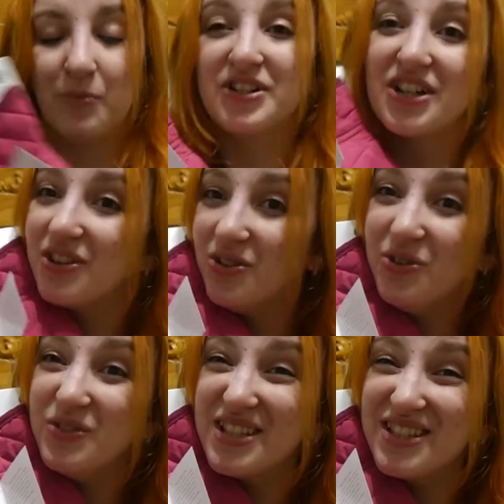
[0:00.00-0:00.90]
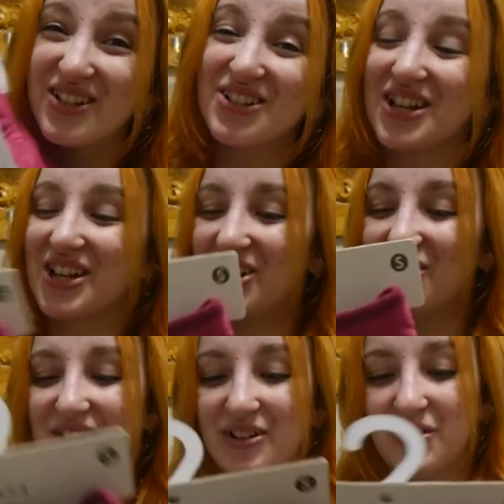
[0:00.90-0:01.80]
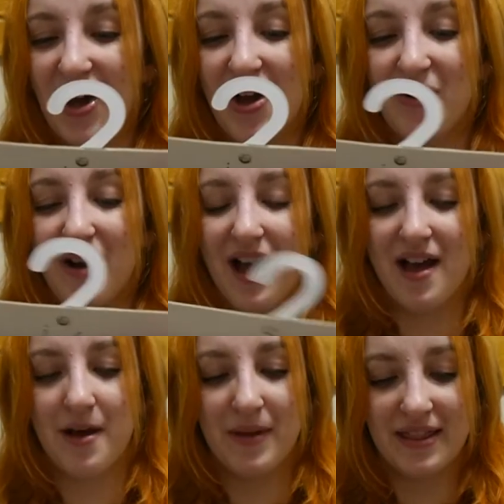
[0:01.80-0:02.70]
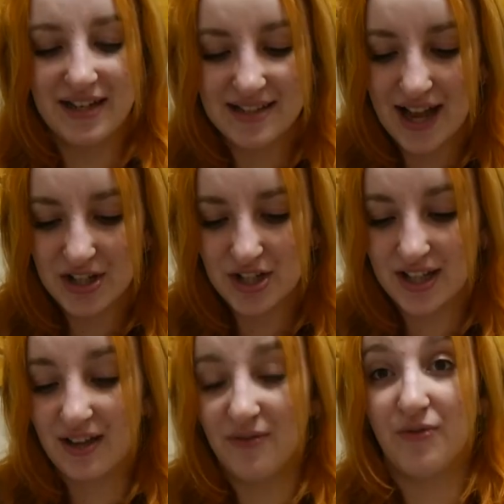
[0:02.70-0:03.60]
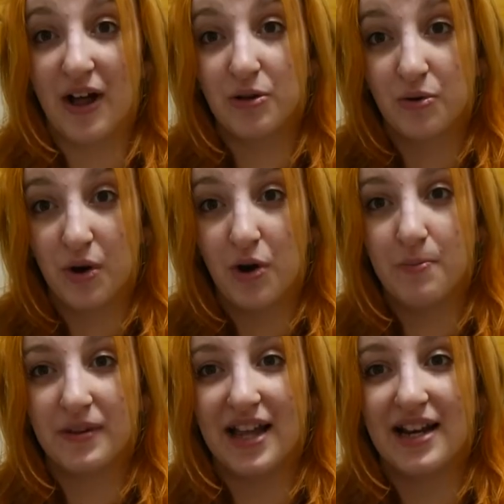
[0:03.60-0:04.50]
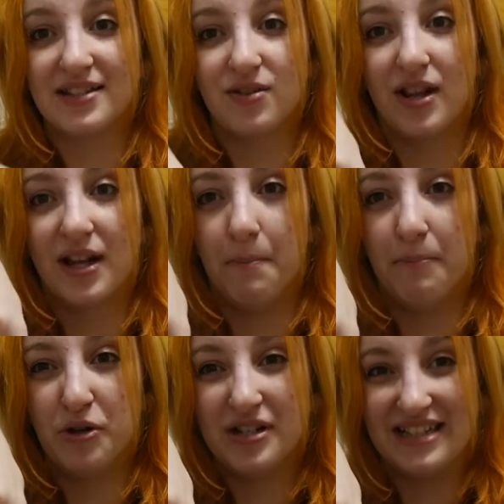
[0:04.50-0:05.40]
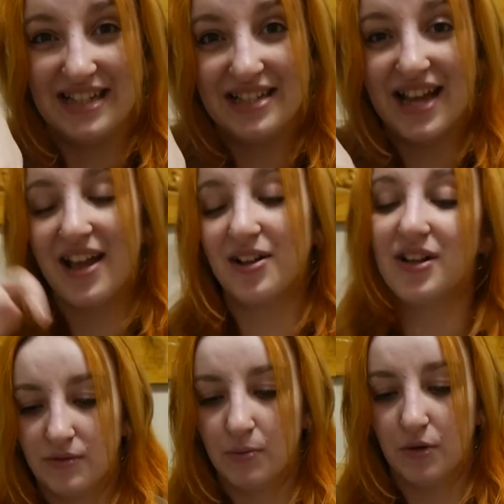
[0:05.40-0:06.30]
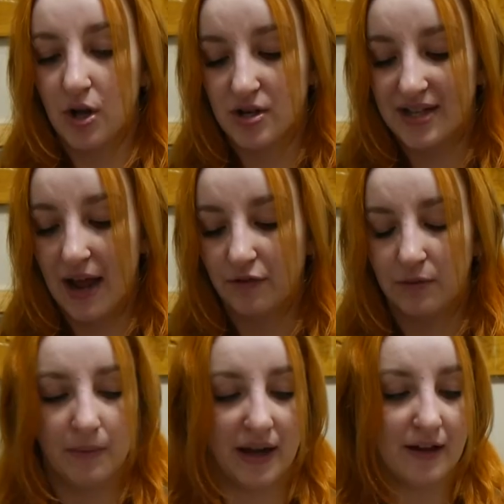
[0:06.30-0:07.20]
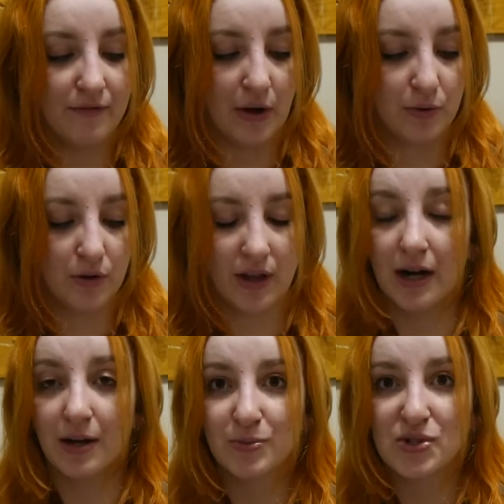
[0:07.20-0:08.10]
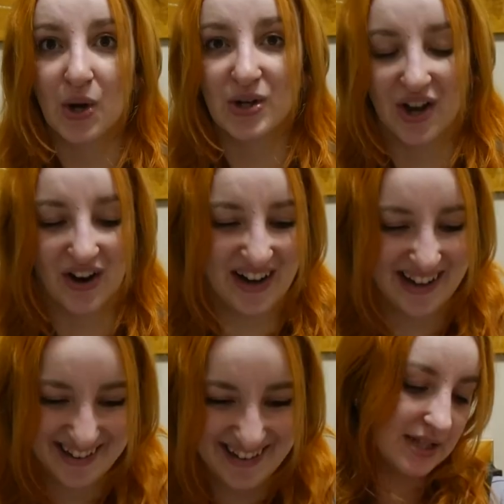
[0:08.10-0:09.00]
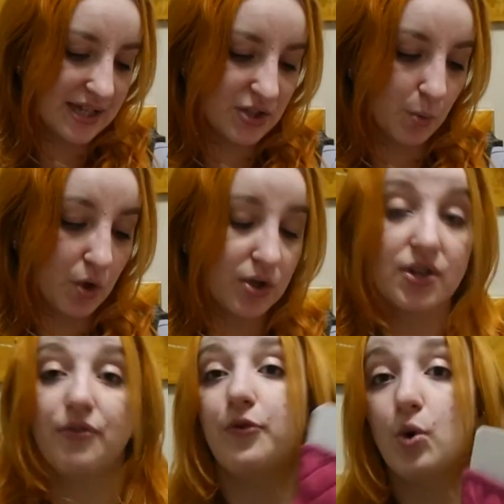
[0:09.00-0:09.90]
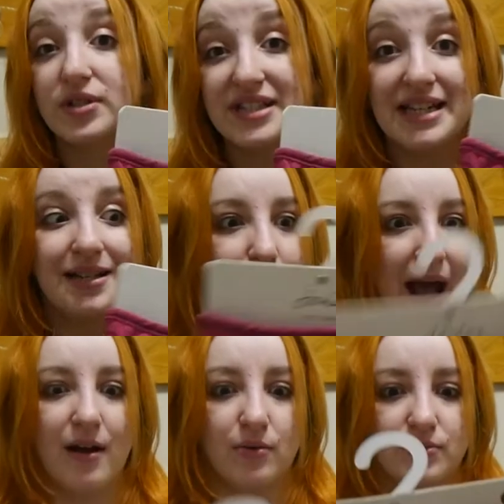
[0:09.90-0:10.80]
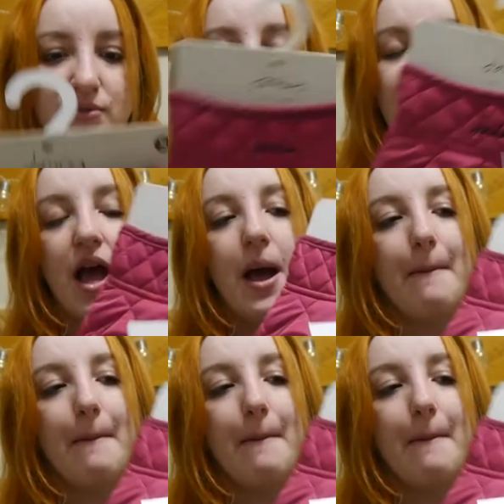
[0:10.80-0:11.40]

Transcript: which I thought was such a cute little coat. And then it's actually Velcro, but then it's got like a button detail. You probably got deafened by that Velcro then, I'm so sorry. And this was £14,